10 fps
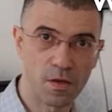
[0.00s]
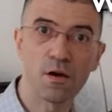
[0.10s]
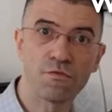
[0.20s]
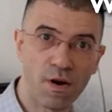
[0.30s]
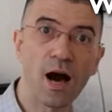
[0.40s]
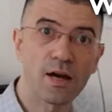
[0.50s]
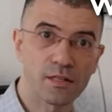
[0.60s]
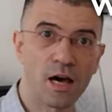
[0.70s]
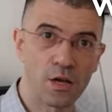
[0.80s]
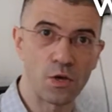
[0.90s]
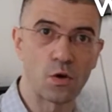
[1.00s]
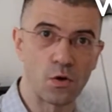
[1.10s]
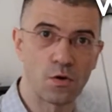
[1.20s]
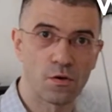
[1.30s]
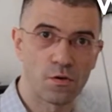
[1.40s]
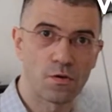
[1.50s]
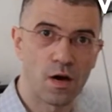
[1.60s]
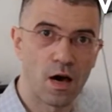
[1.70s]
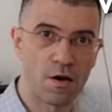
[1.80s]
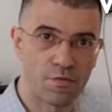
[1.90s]
fired at you
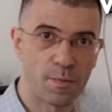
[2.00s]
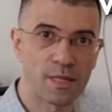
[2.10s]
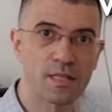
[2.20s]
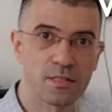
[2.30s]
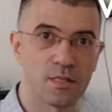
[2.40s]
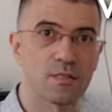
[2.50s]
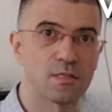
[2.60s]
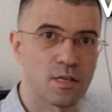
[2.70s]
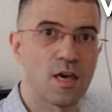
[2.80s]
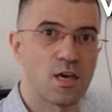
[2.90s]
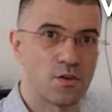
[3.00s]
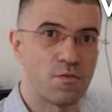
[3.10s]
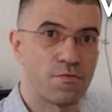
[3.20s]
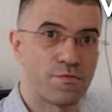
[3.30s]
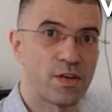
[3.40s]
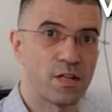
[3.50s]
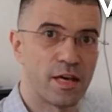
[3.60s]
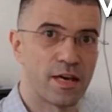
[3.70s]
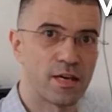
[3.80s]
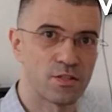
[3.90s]
from a distance, you feel
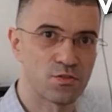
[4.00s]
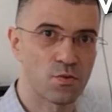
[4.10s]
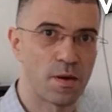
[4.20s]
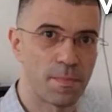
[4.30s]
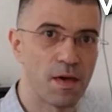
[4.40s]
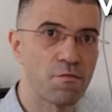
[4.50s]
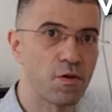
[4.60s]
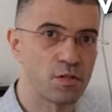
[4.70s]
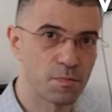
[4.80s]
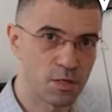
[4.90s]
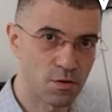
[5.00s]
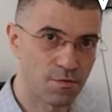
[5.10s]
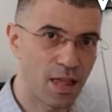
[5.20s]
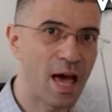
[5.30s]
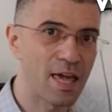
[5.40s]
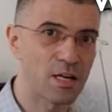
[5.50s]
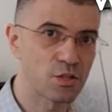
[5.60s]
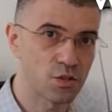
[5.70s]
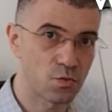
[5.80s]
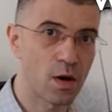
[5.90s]
it. It's quite painful. It's because of that
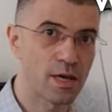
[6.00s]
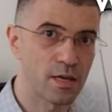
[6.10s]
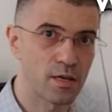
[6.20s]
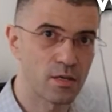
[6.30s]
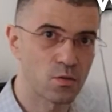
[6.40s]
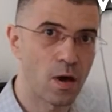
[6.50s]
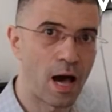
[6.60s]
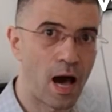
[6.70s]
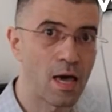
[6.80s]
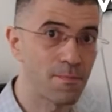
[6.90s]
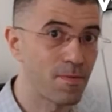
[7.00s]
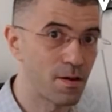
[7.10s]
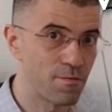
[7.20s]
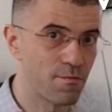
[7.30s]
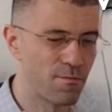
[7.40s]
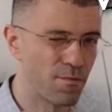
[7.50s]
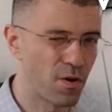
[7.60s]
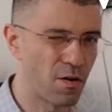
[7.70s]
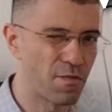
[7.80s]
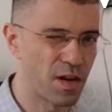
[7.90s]
energy is quite high
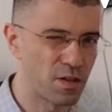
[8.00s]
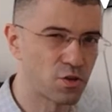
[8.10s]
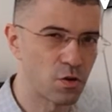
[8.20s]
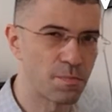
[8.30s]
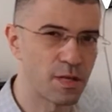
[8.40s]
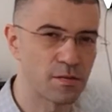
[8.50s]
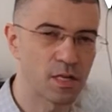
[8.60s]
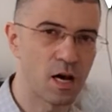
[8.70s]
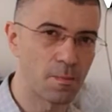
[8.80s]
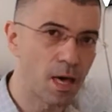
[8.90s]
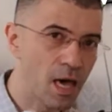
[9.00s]
for a very short period of time.